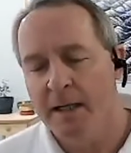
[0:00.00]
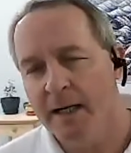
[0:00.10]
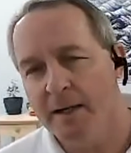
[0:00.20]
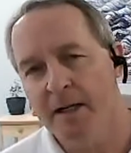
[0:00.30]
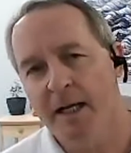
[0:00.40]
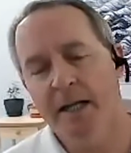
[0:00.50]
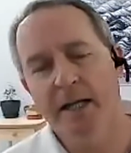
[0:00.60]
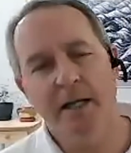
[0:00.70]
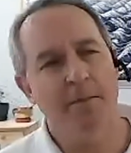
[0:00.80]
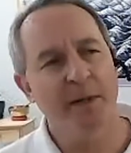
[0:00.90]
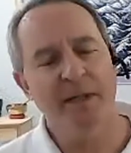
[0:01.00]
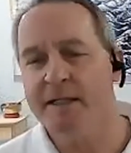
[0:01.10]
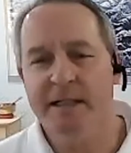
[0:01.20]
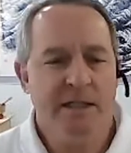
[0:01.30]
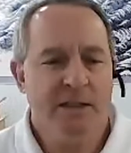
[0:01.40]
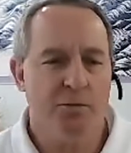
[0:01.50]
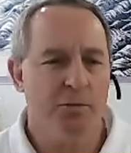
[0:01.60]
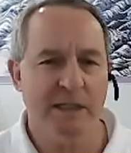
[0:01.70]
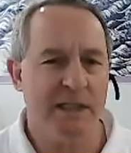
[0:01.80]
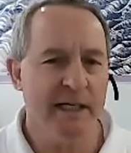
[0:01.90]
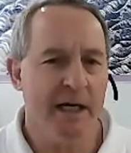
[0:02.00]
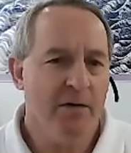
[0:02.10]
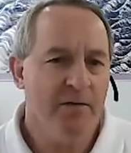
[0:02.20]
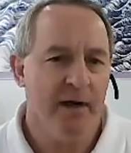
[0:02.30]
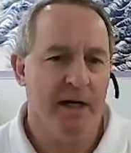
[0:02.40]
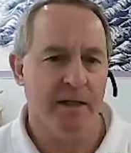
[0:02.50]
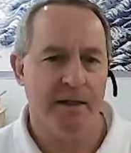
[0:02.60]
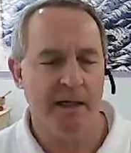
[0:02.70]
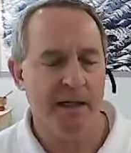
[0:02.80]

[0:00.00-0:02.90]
Yeah, and but the knees are richly innervated,